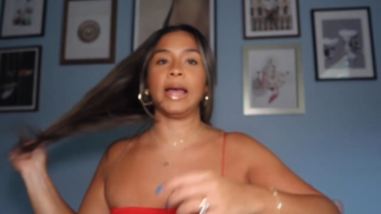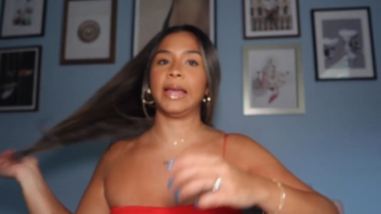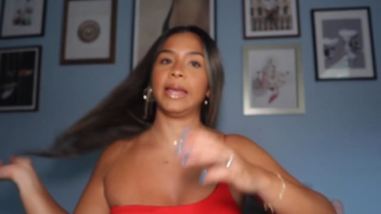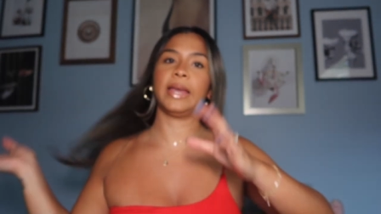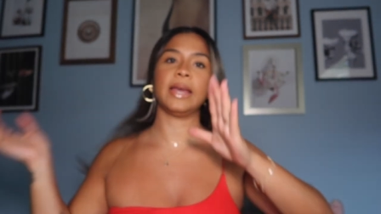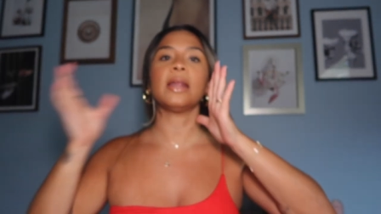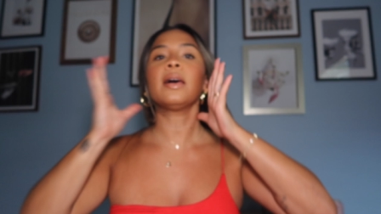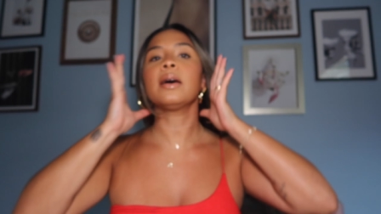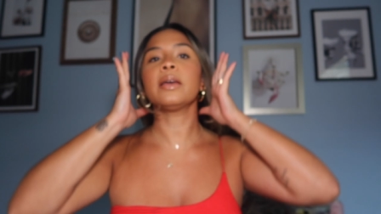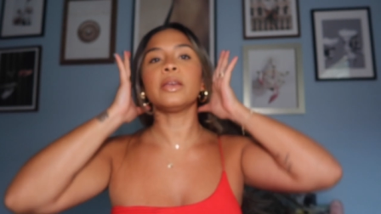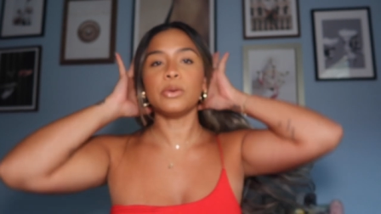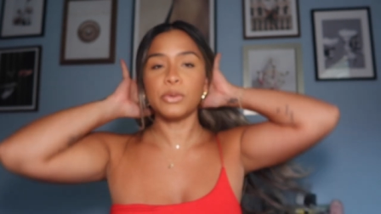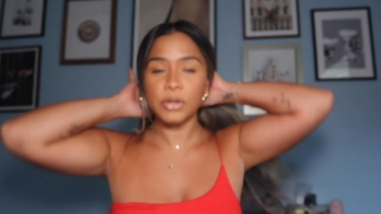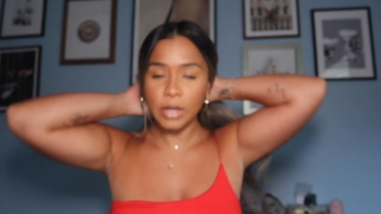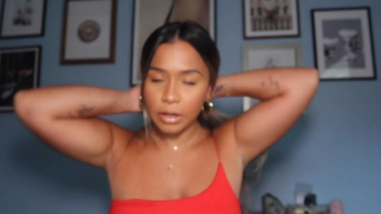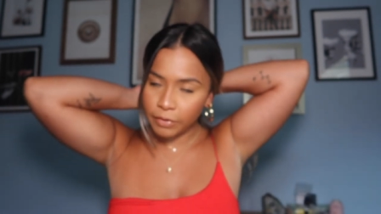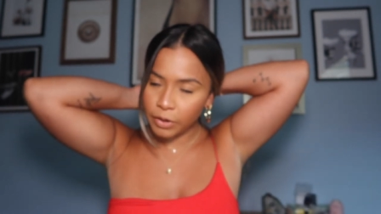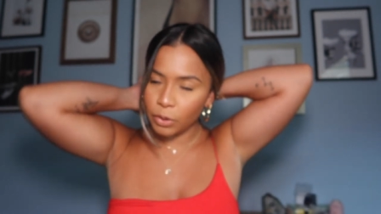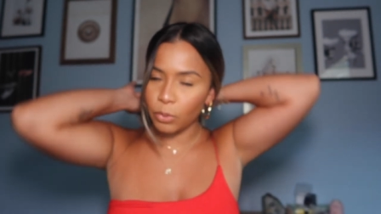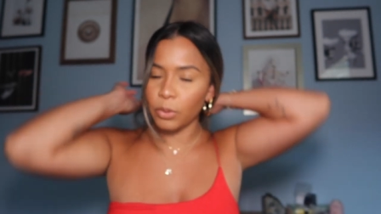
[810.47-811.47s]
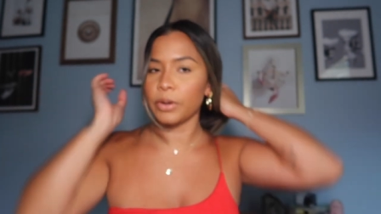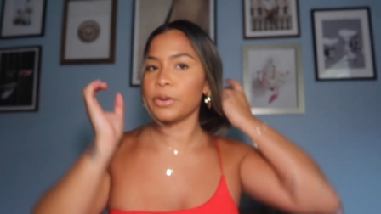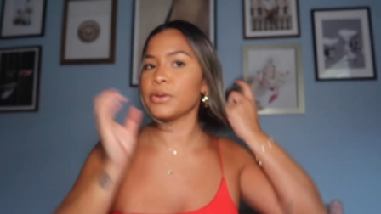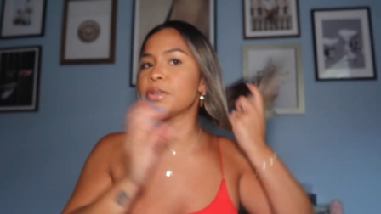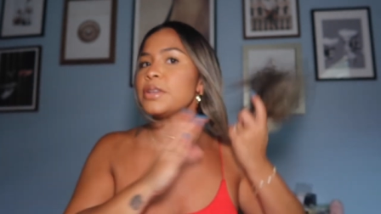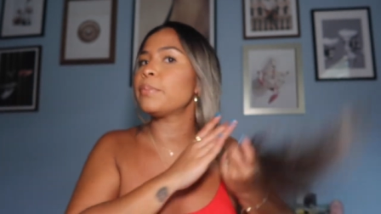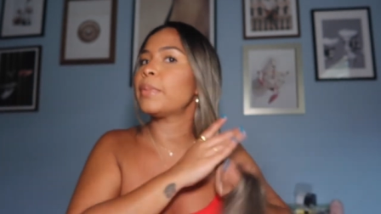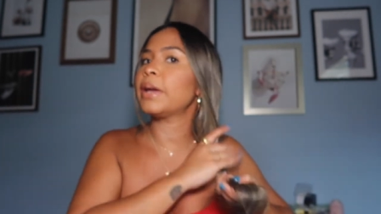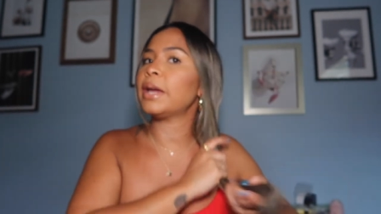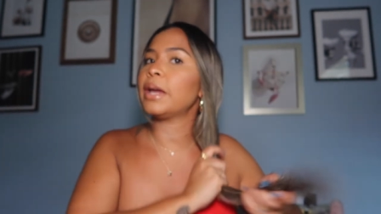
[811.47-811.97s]
I cannot use heavy
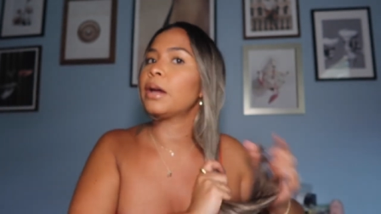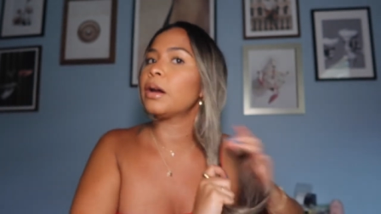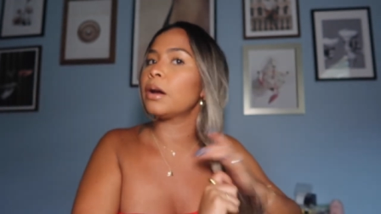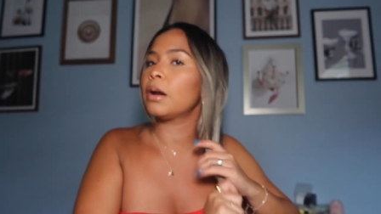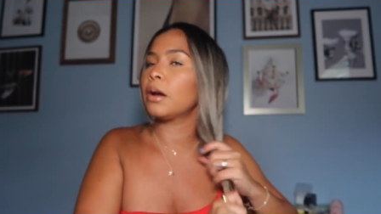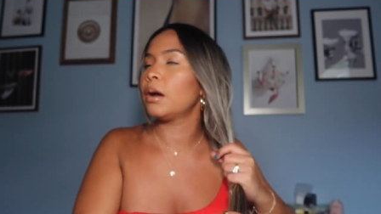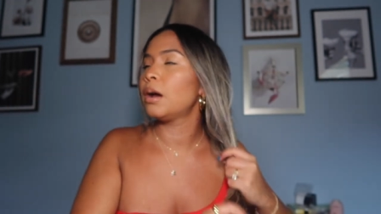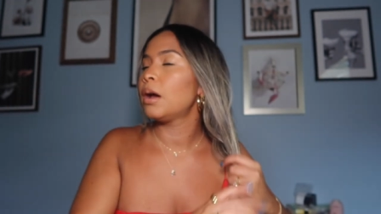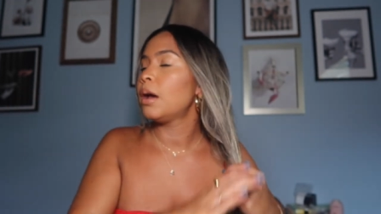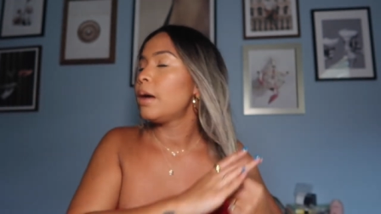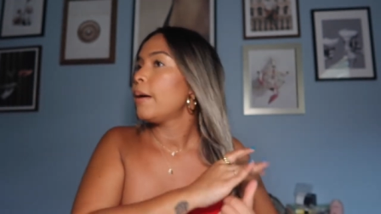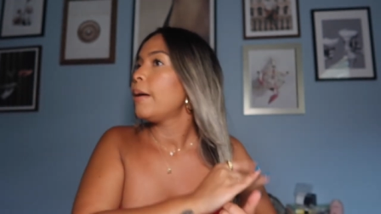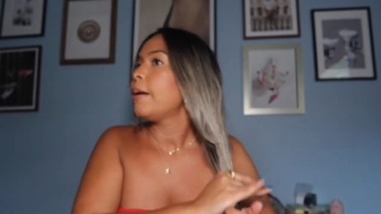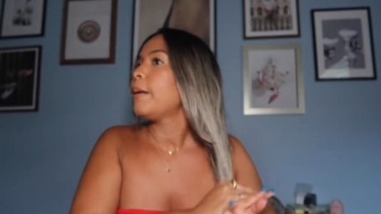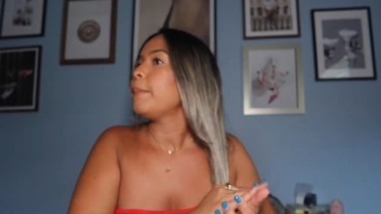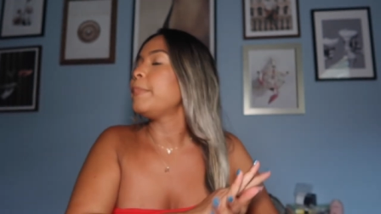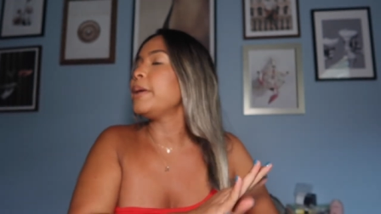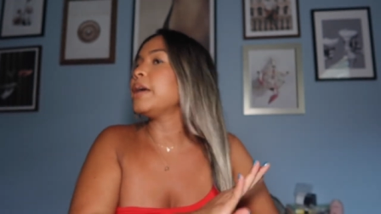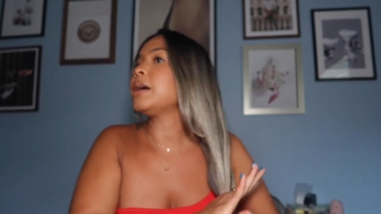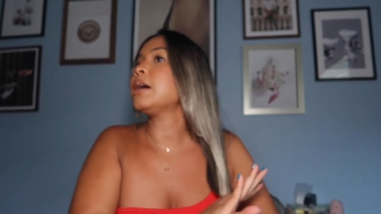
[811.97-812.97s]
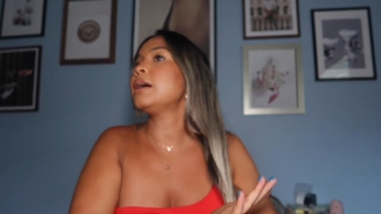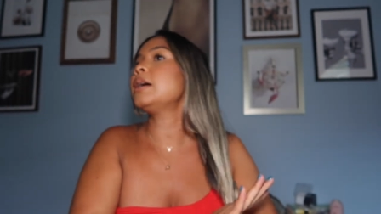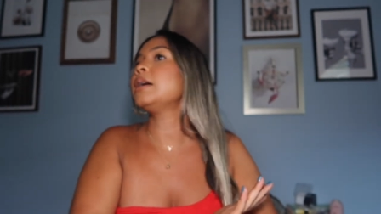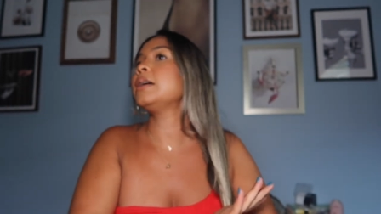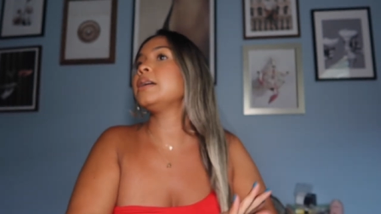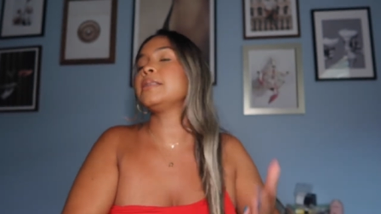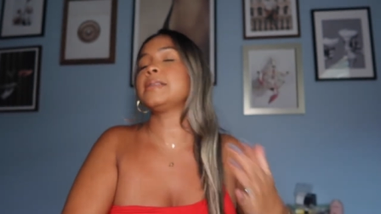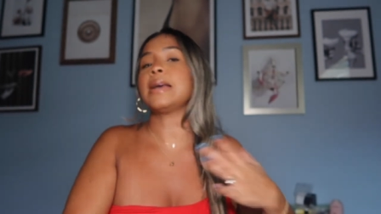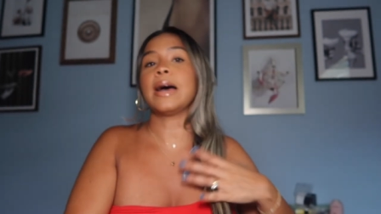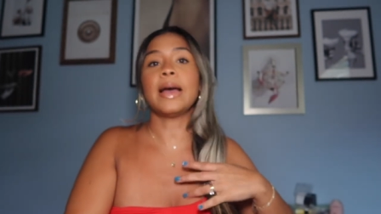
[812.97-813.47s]
oils in my hair
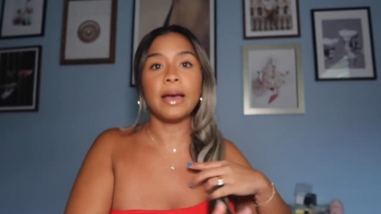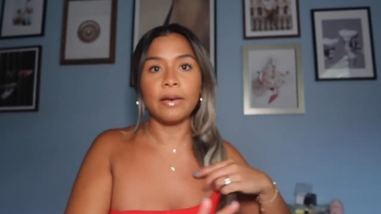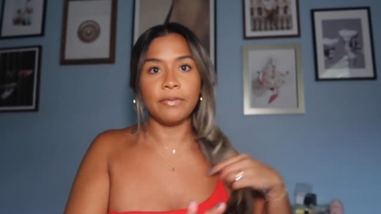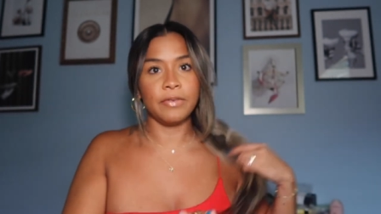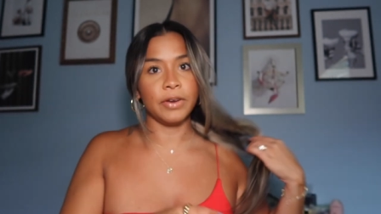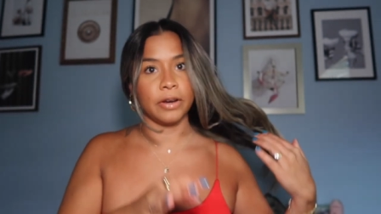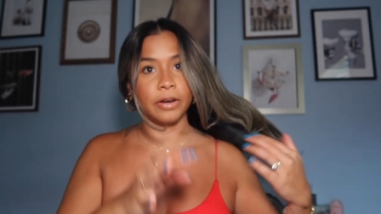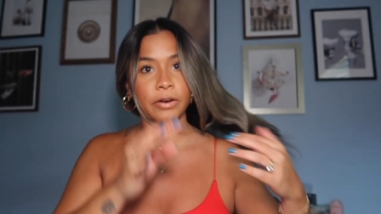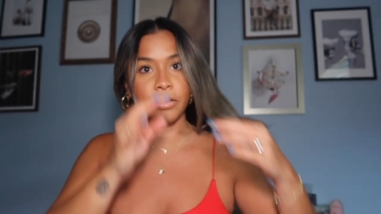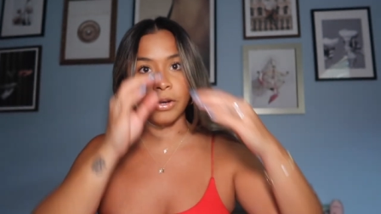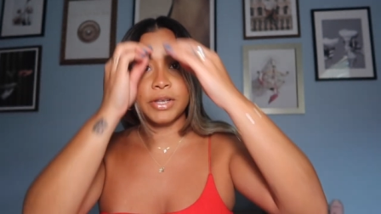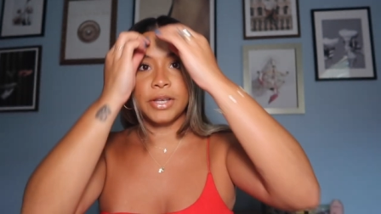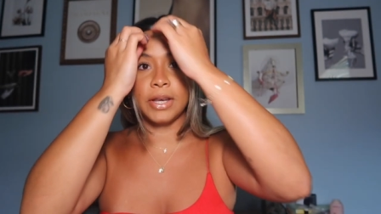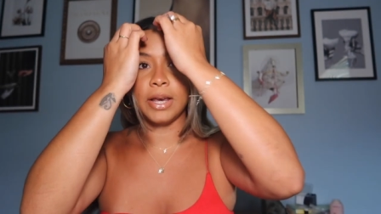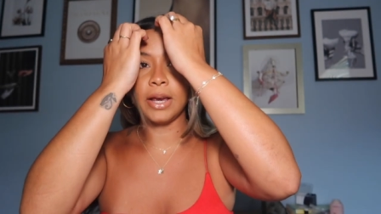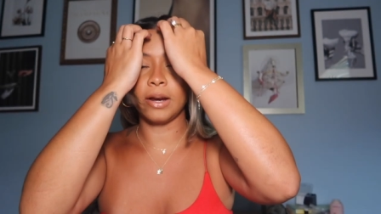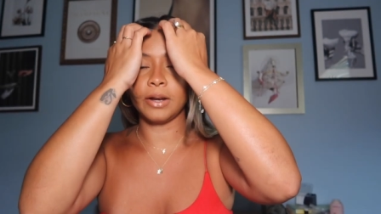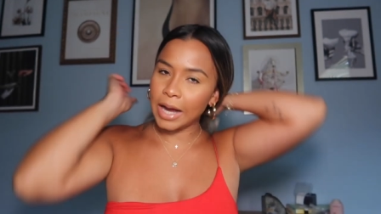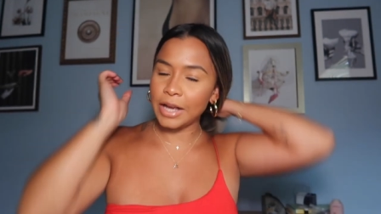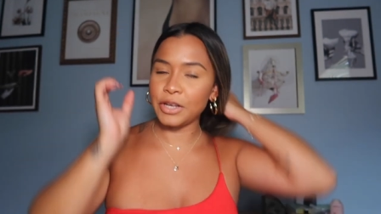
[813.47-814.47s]
because I have very greasy hair.